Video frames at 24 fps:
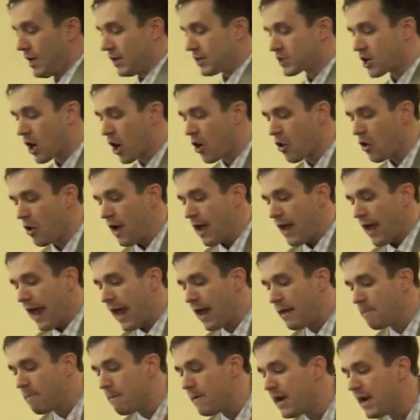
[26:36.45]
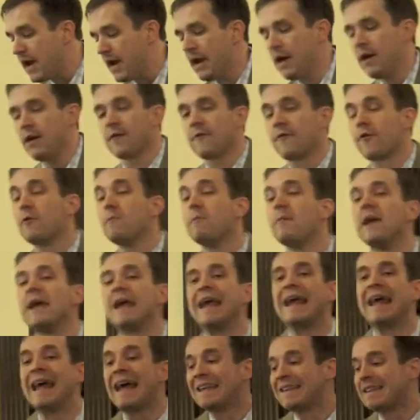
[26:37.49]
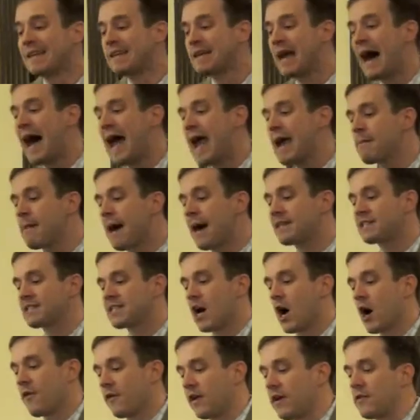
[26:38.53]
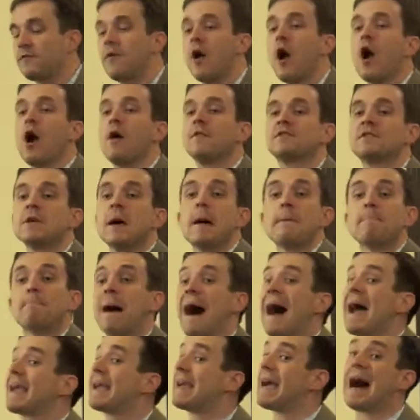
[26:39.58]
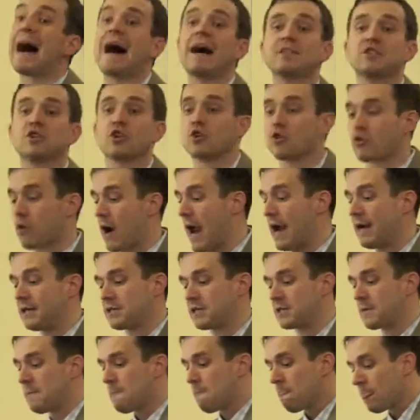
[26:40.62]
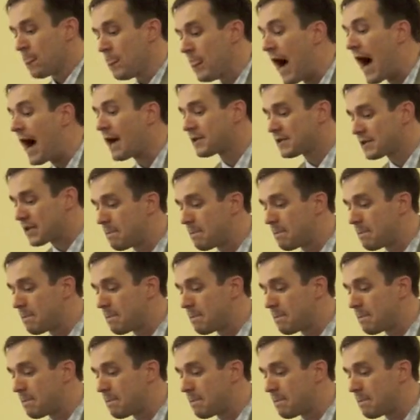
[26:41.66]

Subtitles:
So for me, denying myself involves, by God's grace, not